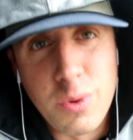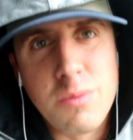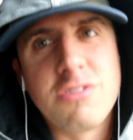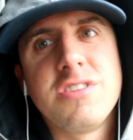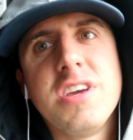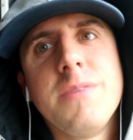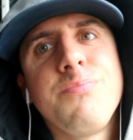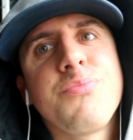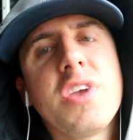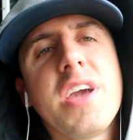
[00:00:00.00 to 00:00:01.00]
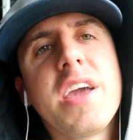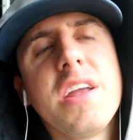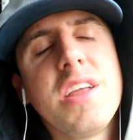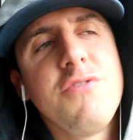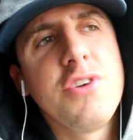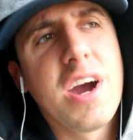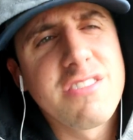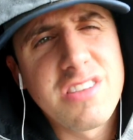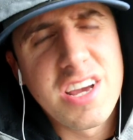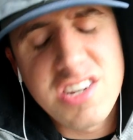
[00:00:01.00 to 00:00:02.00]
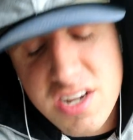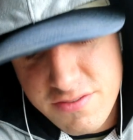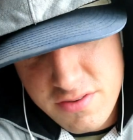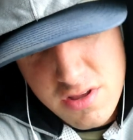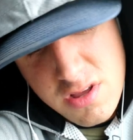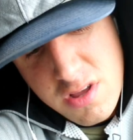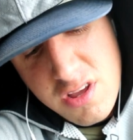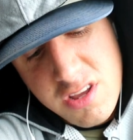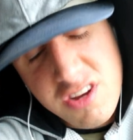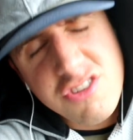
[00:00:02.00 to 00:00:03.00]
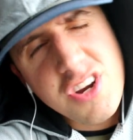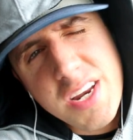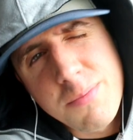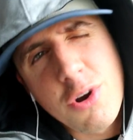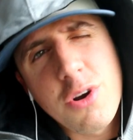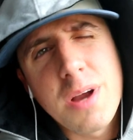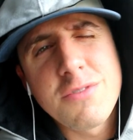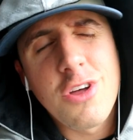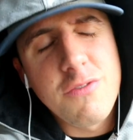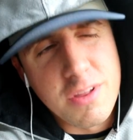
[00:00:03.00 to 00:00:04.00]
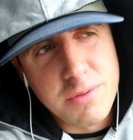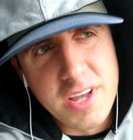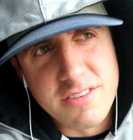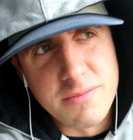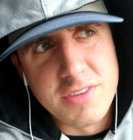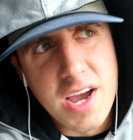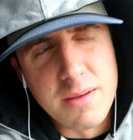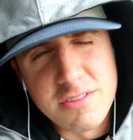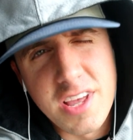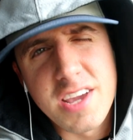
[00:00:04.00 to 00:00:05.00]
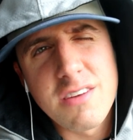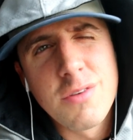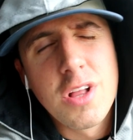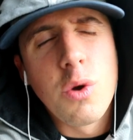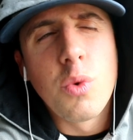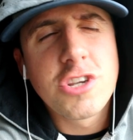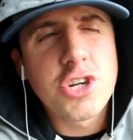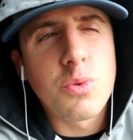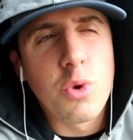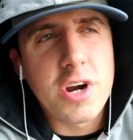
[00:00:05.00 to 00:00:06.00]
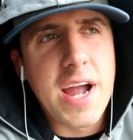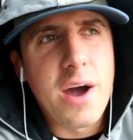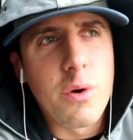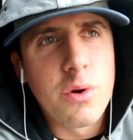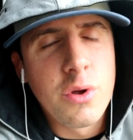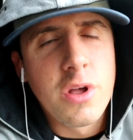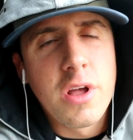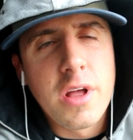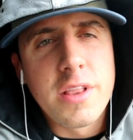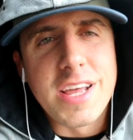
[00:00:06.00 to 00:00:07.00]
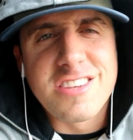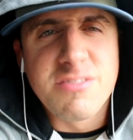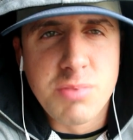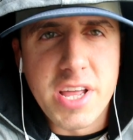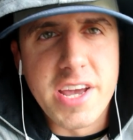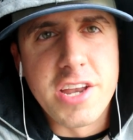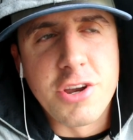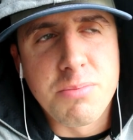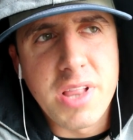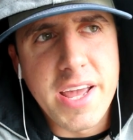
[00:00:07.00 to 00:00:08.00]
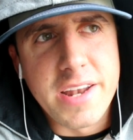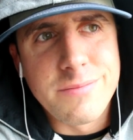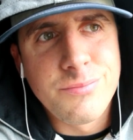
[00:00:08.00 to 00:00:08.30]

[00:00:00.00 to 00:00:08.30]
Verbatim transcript: we will see. And if you guys are like, Jeff, your training program's all over the place sometimes, like what's your workout like split in your plan?